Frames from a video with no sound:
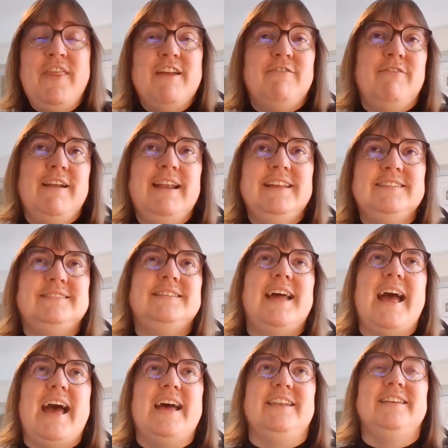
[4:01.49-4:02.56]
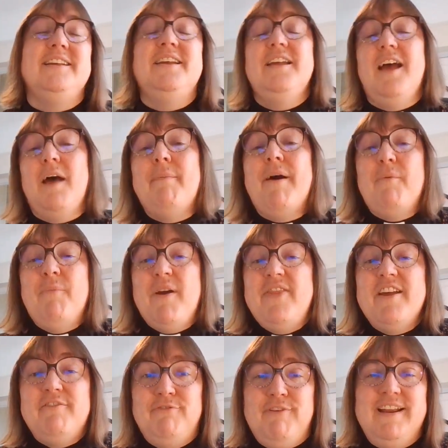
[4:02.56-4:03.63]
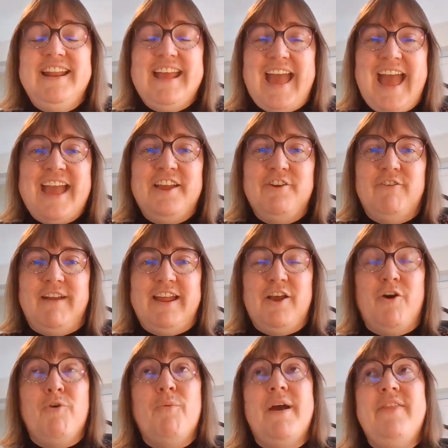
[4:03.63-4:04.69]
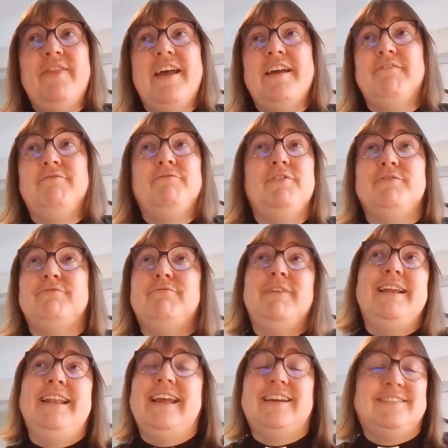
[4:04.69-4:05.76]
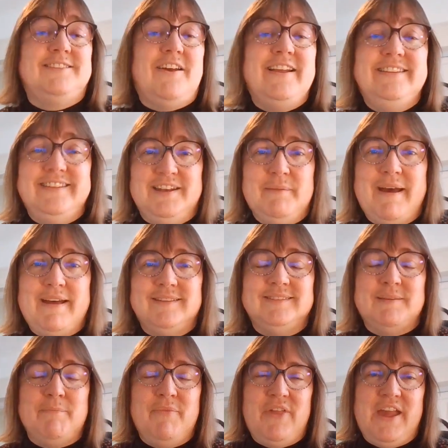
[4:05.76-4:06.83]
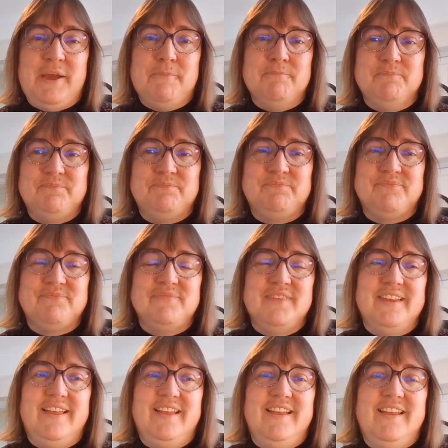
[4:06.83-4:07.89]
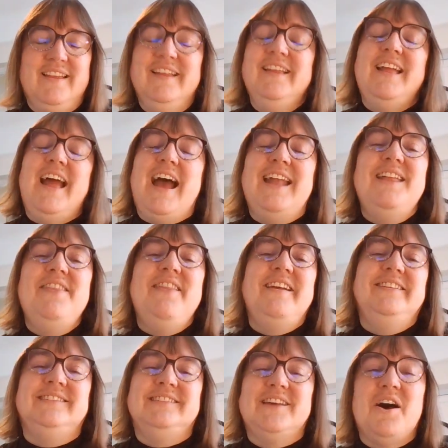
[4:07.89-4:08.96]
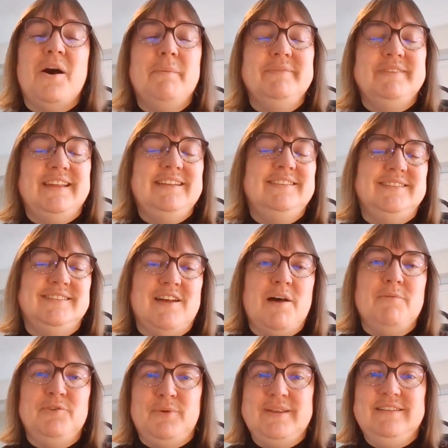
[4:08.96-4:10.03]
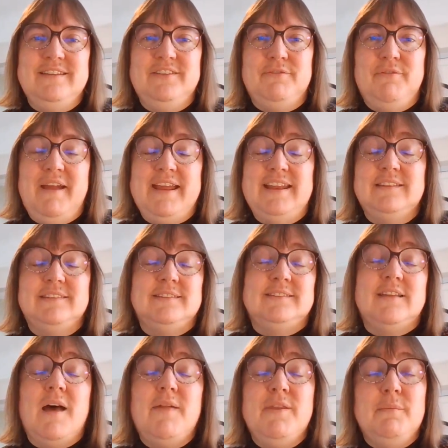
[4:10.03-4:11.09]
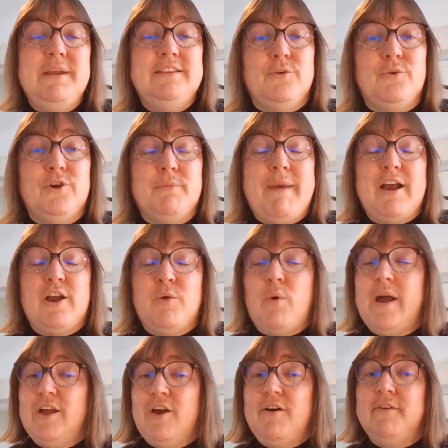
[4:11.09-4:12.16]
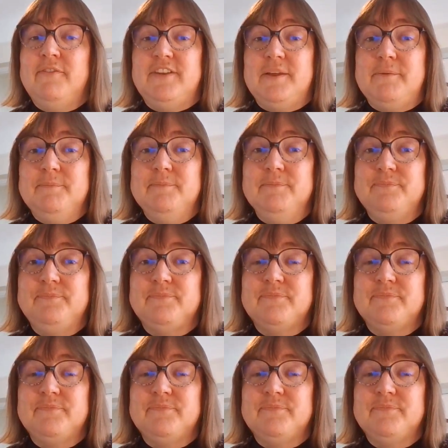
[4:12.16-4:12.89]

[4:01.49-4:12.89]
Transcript: when they're really sad, about when they're really angry, or when they're just really excited about something. And in those Psalms is Psalm 23, and it's a psalm that we talk about quite often.